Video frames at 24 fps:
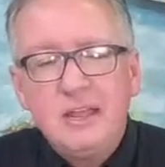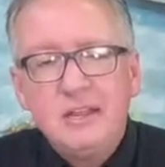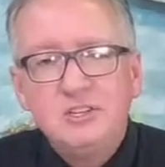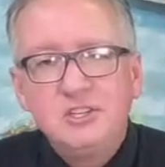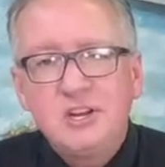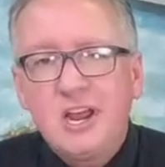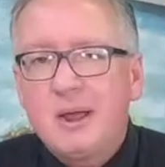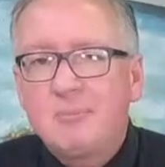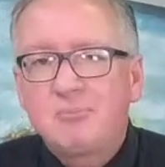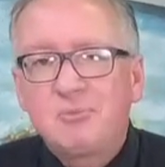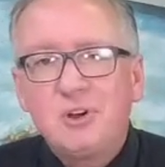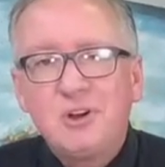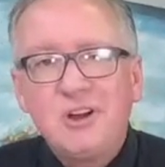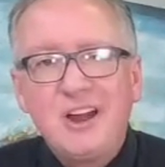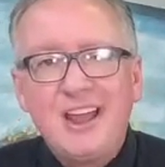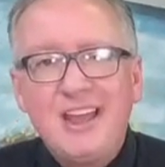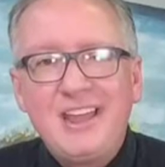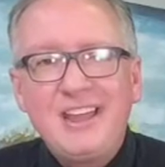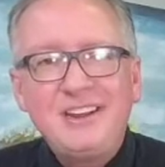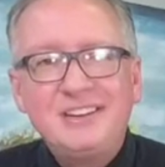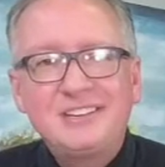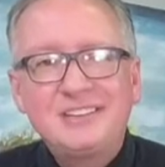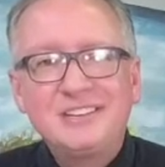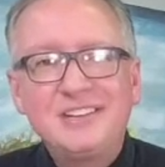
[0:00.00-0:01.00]
Chapter
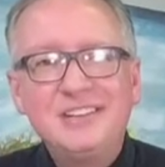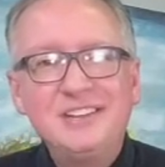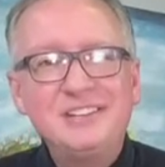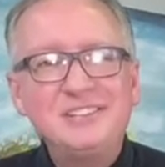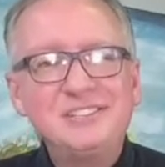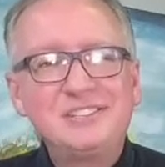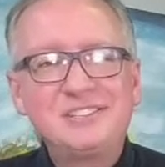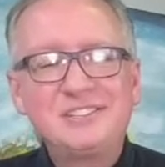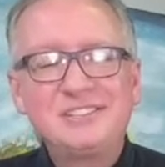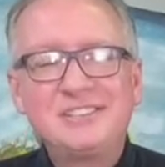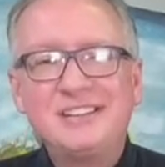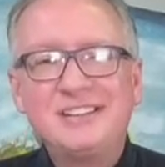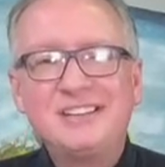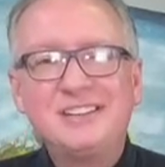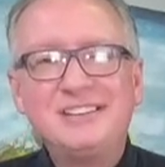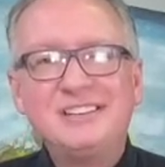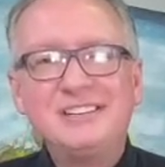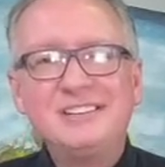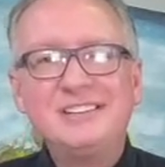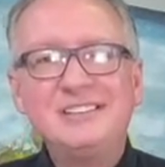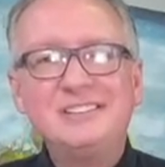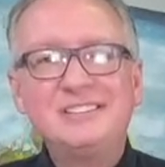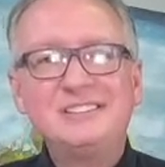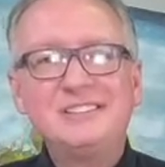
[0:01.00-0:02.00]
8 is, uh,
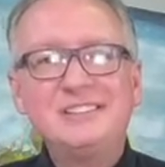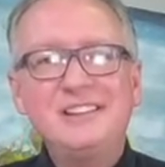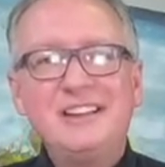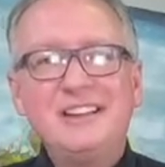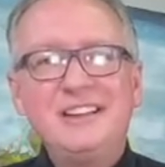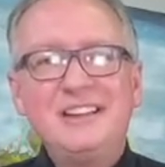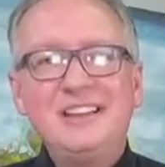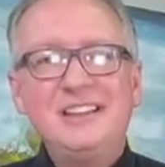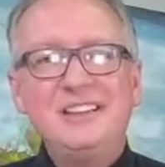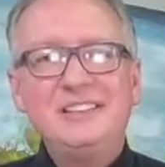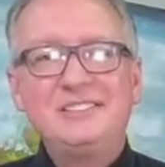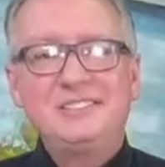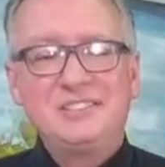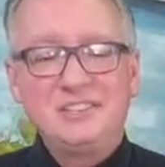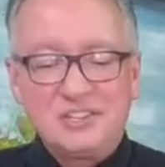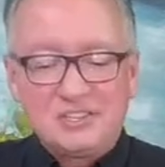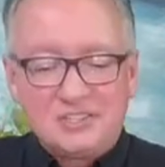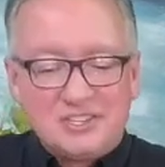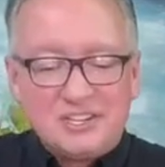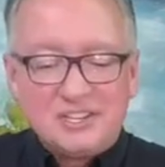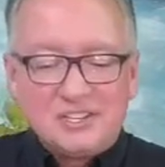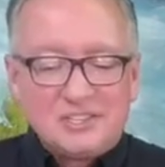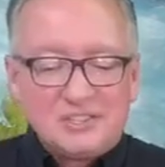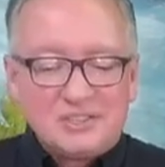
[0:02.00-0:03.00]
is, is
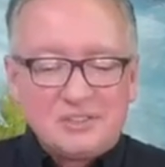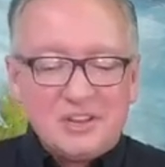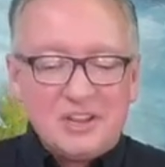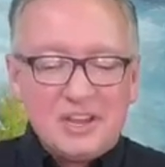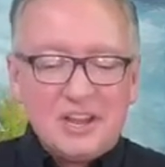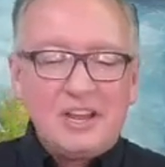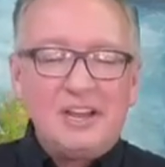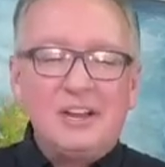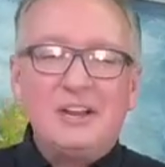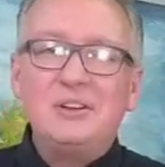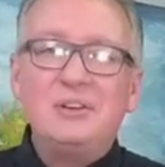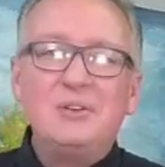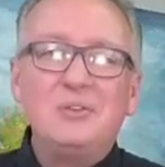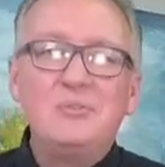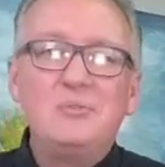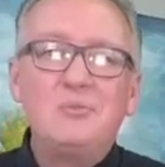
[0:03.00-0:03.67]
just this uh,